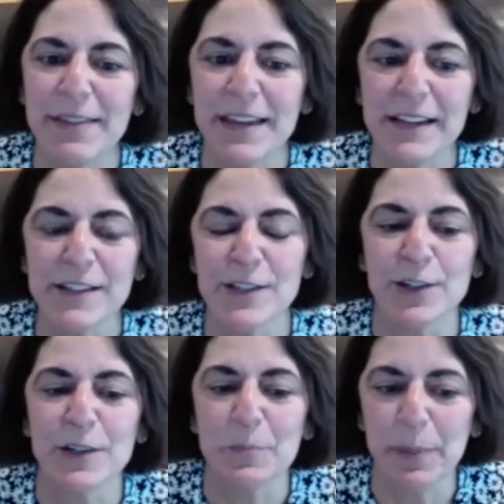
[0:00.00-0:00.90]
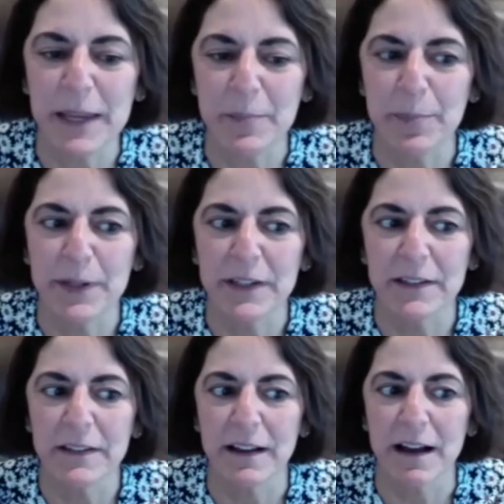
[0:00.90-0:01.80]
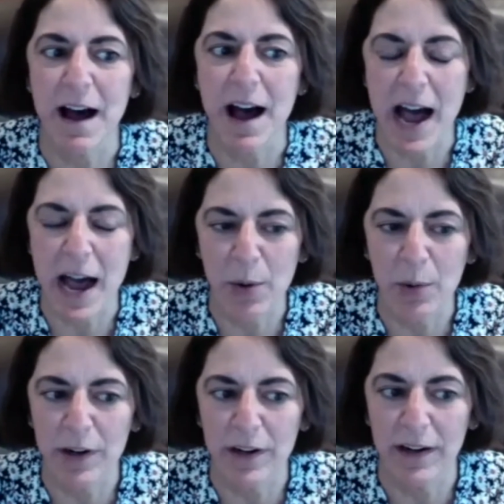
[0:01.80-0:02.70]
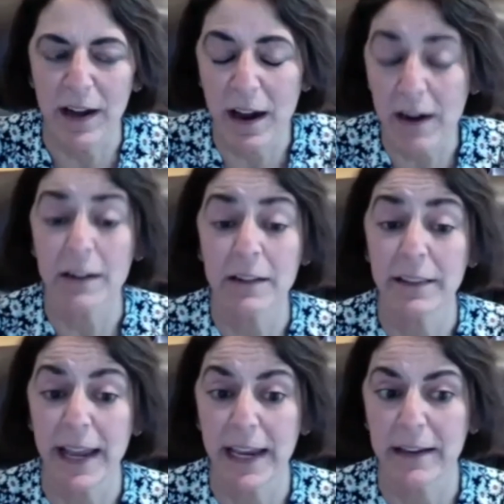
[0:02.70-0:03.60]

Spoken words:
think certain people are like